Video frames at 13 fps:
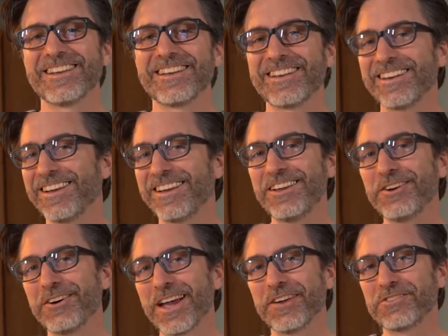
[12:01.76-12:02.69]
Now, you
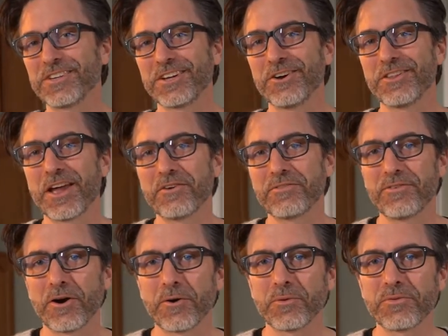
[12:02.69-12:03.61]
don't have to go that
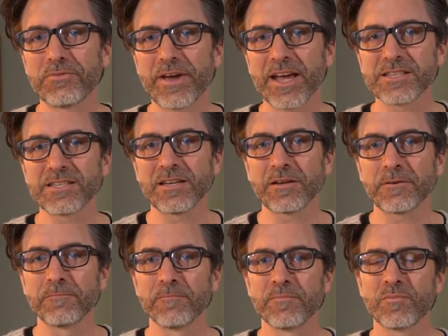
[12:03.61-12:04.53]
far with fasting,
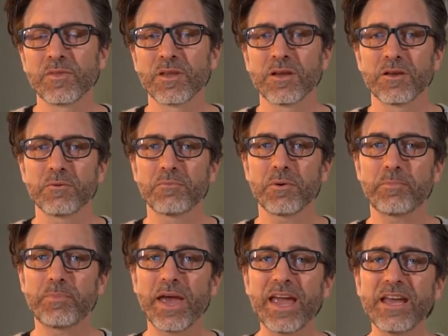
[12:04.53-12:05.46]
but
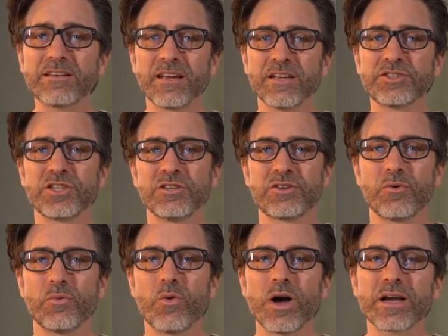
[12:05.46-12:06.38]
pay attention to
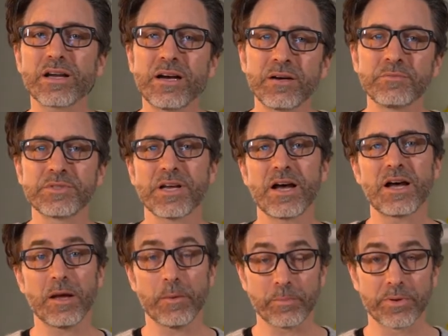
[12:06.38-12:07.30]
what comes
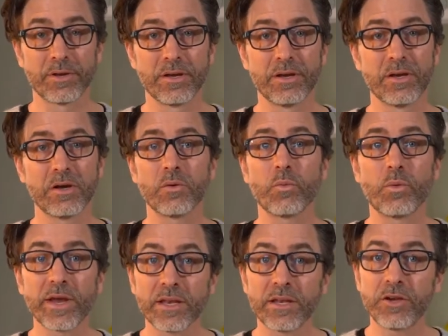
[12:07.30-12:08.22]
up
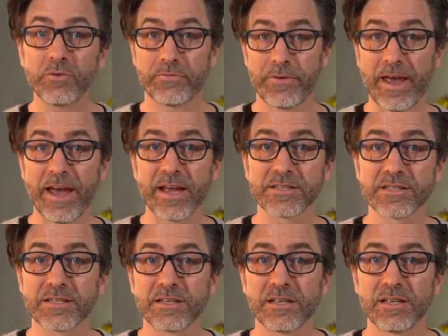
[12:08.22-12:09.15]
when you
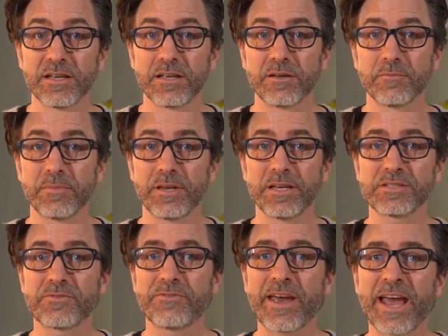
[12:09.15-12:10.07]
fast.
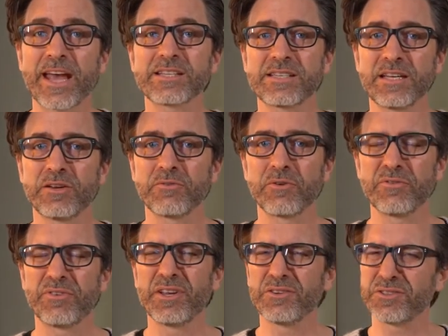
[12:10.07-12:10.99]
Because fasting
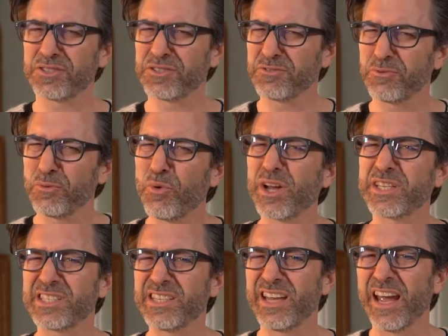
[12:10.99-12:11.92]
reveals
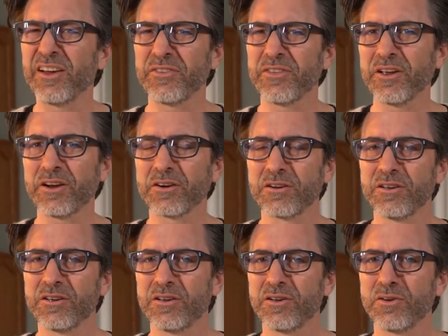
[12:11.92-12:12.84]
what's down there,
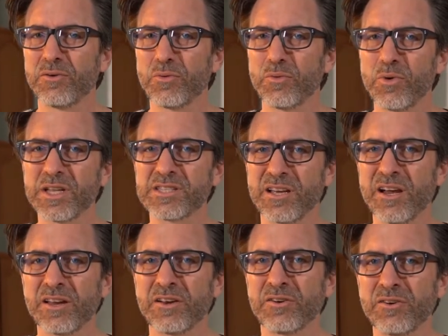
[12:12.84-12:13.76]
what's
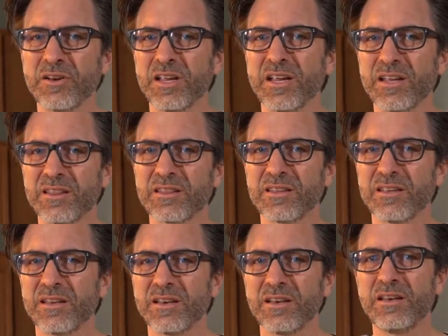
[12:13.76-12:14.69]
underneath,
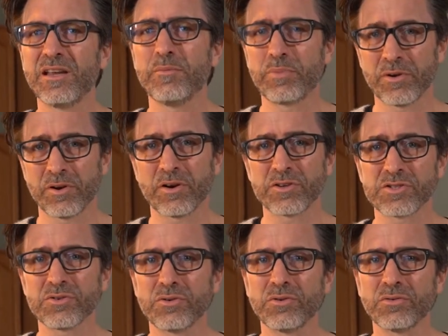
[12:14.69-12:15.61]
deep in our
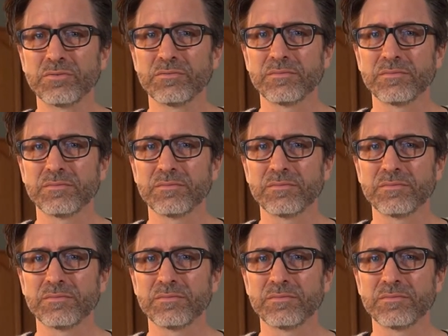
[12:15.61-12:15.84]
soul.